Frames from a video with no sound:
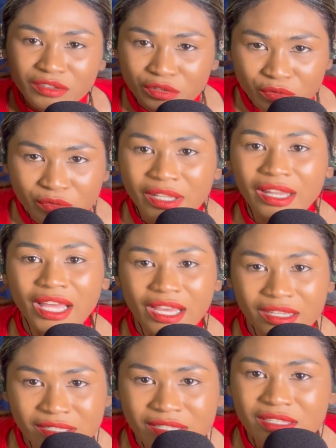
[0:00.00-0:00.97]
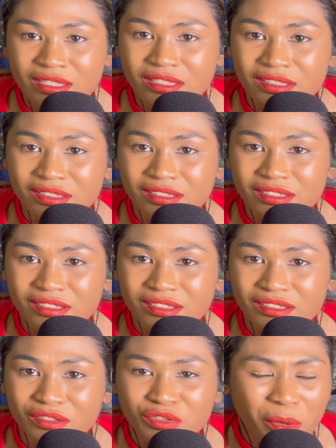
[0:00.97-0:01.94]
Relax.
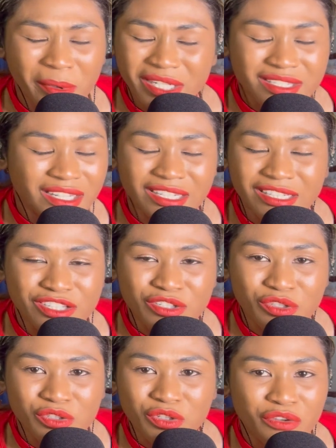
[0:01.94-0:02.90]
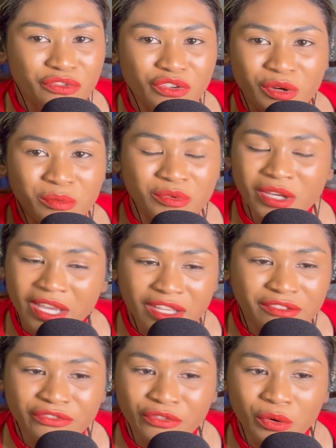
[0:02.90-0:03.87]
Nobody's gonna listen to you if you're
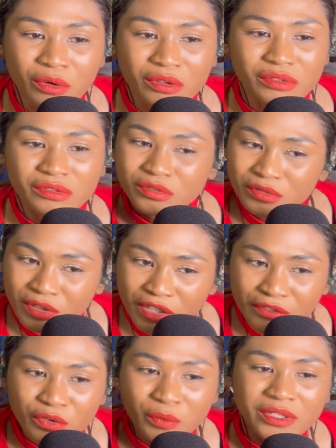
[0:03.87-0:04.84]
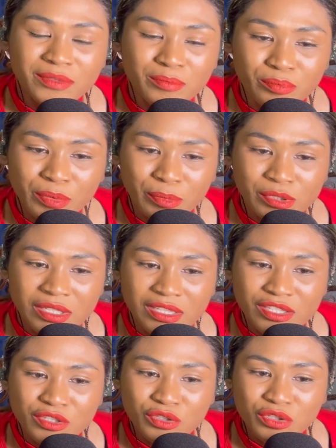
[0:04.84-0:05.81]
hateful. If you want people to
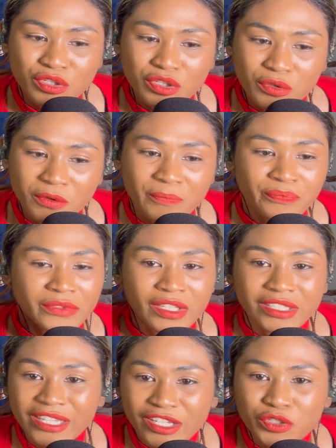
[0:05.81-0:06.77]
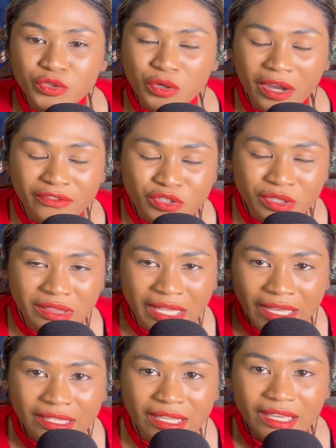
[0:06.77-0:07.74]
listen to you, yes, you don't have to
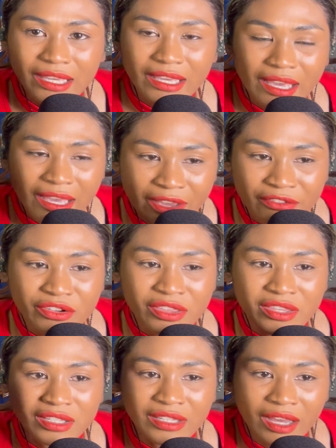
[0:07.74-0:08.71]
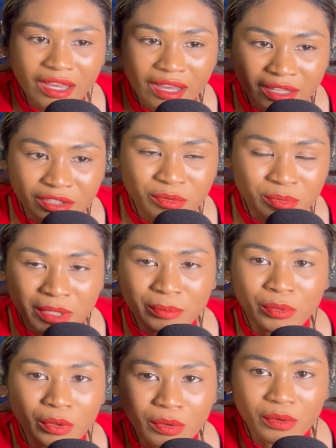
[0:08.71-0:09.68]
like everything that other
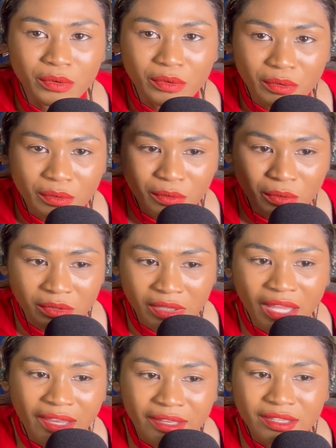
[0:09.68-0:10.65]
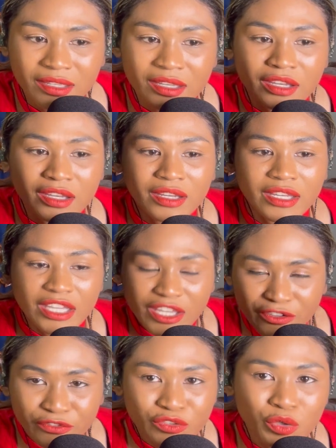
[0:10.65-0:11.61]
people like.
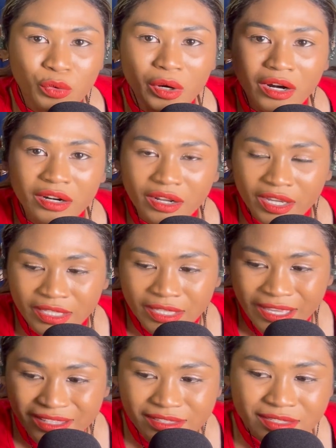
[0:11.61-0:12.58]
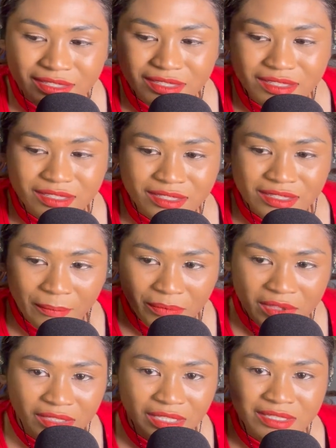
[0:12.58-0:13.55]
If you are against
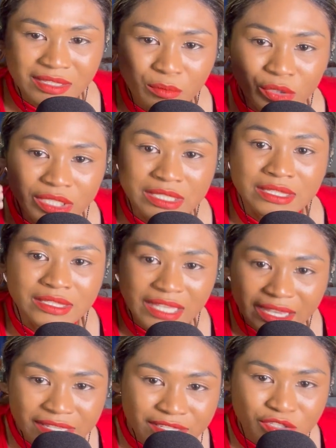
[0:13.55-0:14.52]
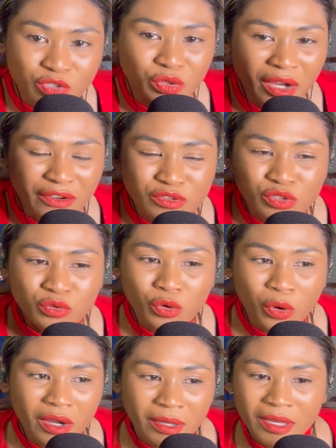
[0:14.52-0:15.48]
something that somebody says, you don't have to
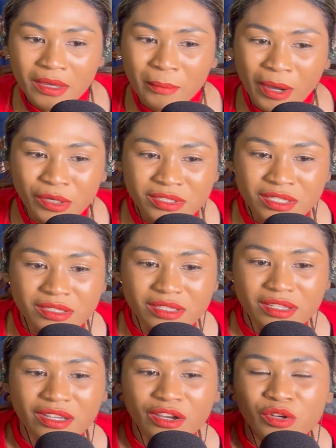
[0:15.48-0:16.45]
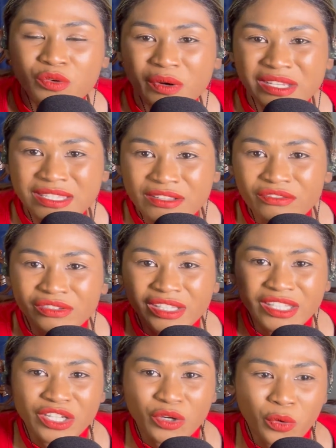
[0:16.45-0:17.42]
go about it
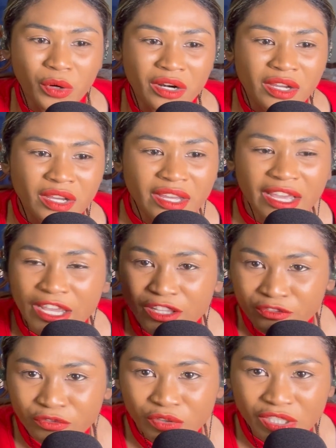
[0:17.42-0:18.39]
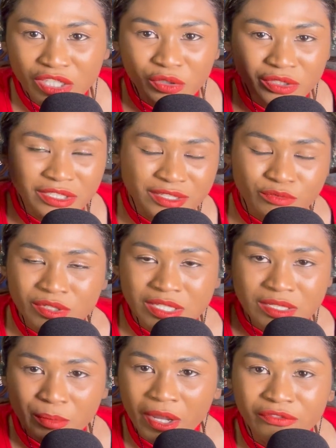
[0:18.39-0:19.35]
aggressively or hatefully or
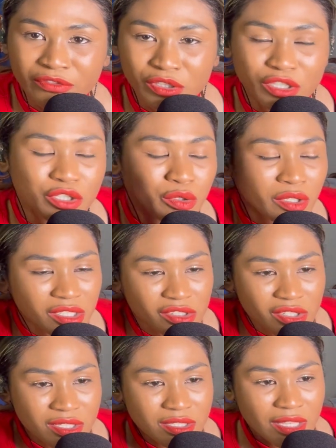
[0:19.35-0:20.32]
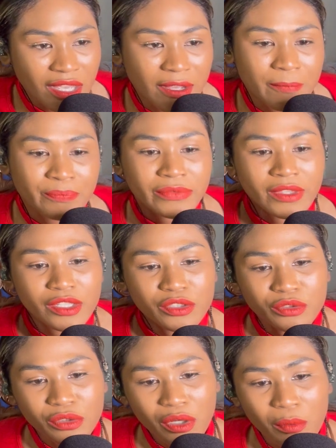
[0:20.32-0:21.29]
disrespectfully. You can just say,
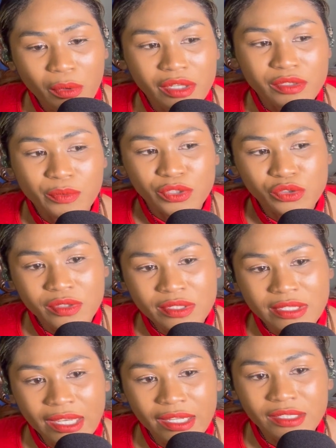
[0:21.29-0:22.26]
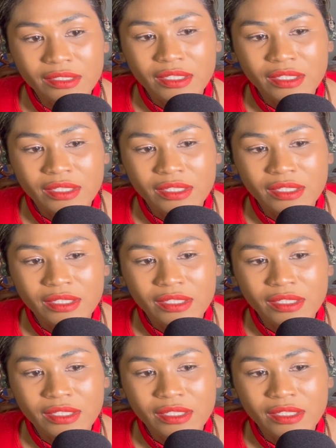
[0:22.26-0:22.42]
you know what you said